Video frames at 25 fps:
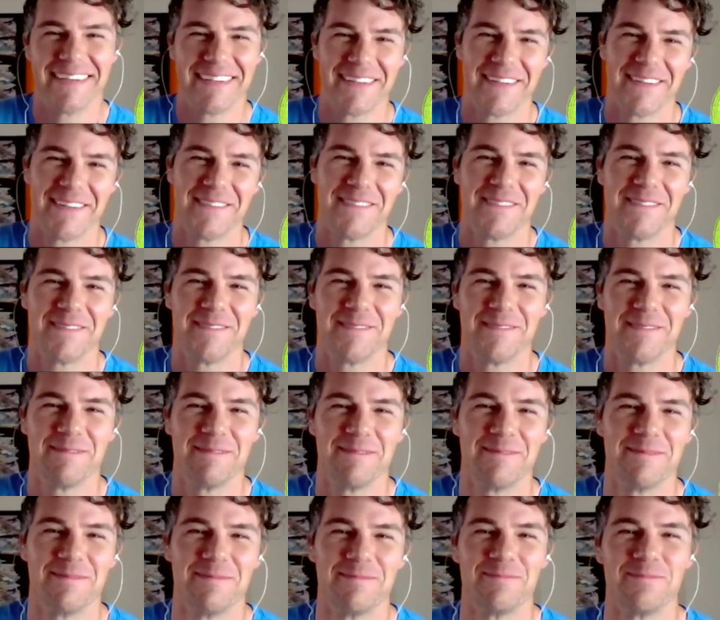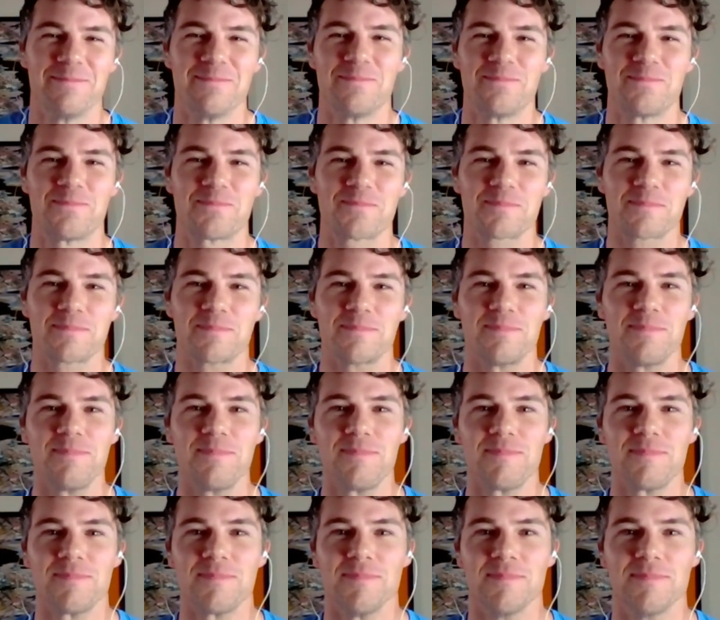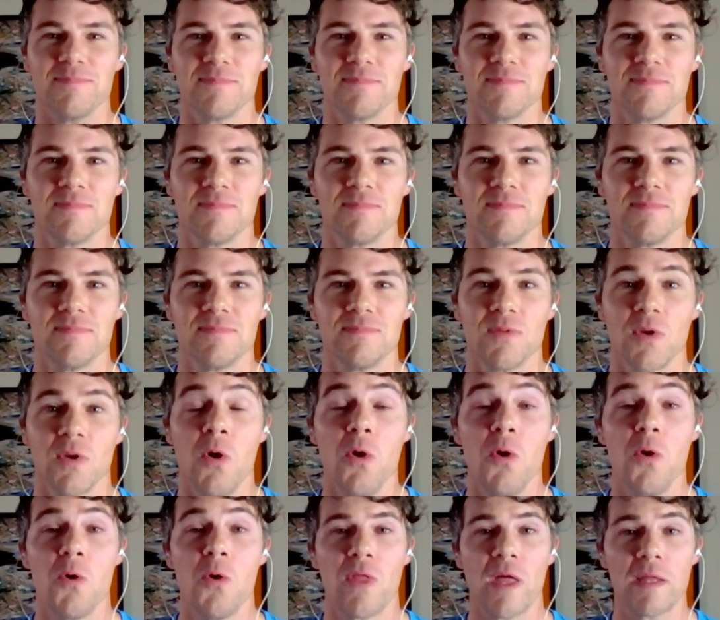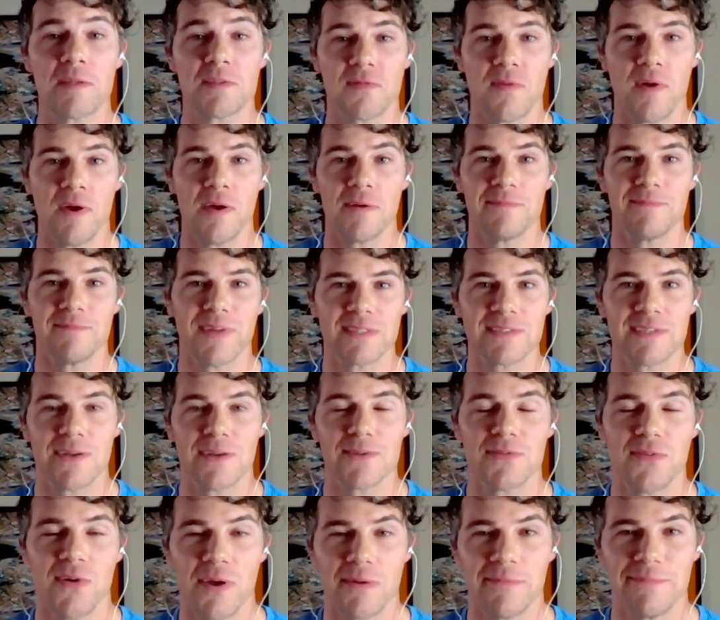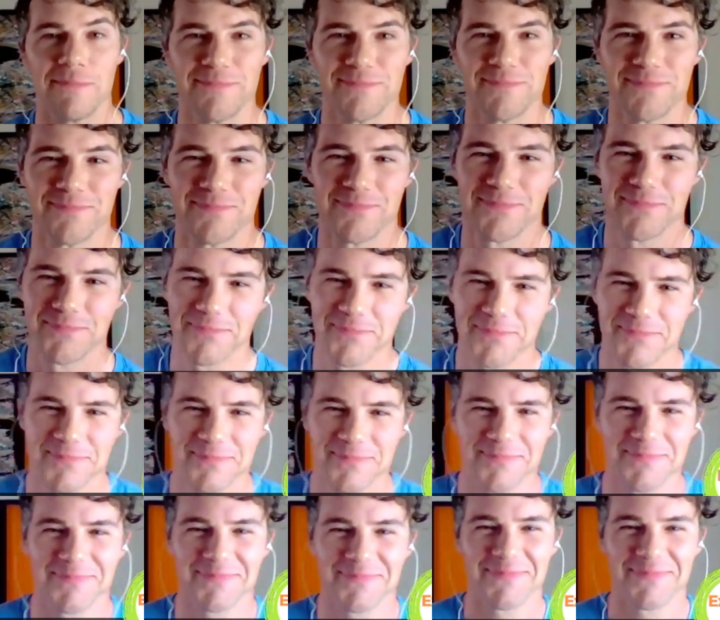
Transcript: uh, do you have a little bit of time for a rapid fire section? Oh, that's fun. That sounds yeah. fun. All